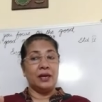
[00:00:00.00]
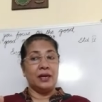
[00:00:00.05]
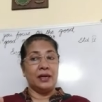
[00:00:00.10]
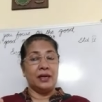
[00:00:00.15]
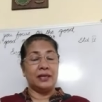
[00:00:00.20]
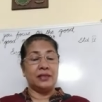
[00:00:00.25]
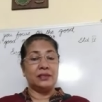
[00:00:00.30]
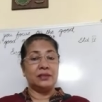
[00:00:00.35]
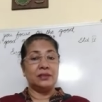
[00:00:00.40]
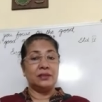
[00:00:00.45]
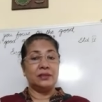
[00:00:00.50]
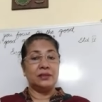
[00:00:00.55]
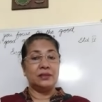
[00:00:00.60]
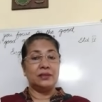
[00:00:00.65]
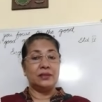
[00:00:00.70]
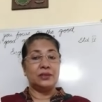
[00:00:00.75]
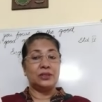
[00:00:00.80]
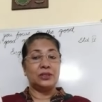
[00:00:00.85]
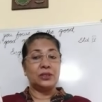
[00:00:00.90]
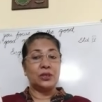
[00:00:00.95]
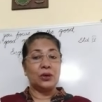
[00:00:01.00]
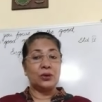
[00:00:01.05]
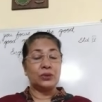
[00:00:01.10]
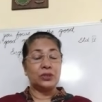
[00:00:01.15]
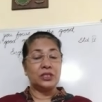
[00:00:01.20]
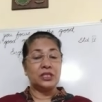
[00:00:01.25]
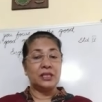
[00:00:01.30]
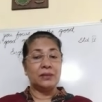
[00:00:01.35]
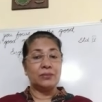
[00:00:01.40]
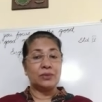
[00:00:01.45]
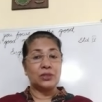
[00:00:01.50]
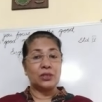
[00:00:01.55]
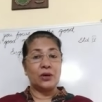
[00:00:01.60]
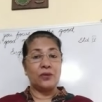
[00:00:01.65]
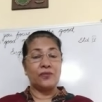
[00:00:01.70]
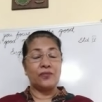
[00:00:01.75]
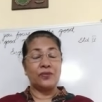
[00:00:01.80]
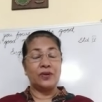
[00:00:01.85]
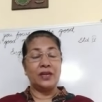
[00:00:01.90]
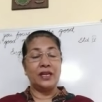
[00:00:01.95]
and talk to them
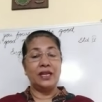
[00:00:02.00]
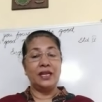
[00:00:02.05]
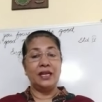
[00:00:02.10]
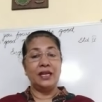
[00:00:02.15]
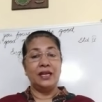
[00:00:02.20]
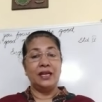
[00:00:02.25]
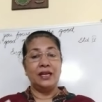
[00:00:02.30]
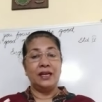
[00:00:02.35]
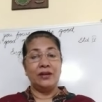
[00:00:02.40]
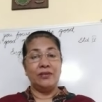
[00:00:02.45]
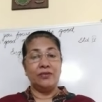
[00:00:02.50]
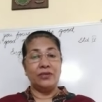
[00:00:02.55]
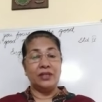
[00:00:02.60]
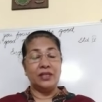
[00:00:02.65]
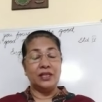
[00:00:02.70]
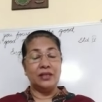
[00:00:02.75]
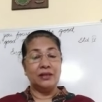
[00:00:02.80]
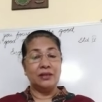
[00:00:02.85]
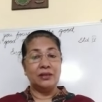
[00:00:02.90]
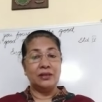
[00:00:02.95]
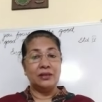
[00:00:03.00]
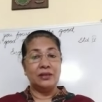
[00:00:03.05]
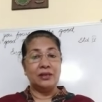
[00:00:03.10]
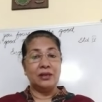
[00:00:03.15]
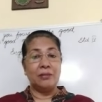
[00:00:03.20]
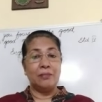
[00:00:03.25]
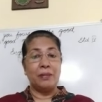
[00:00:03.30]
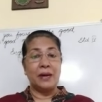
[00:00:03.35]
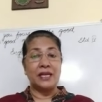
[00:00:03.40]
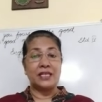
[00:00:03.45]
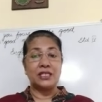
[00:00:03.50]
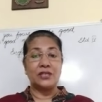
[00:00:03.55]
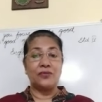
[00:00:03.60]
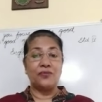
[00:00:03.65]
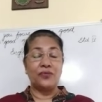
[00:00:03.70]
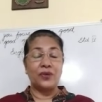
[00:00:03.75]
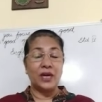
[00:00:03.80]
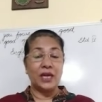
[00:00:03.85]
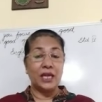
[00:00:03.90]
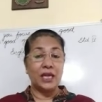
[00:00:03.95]
softly with the
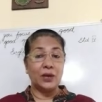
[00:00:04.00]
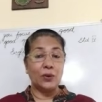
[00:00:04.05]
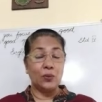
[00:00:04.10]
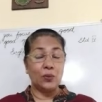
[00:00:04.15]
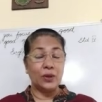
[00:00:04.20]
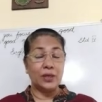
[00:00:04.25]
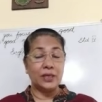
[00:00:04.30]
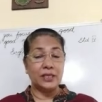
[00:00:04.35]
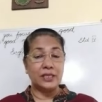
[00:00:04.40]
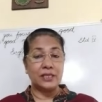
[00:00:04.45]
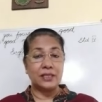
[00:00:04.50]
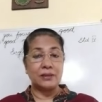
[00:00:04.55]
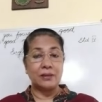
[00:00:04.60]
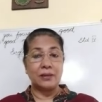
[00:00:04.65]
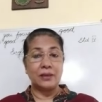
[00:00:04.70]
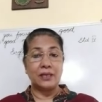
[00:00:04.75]
pacifying words,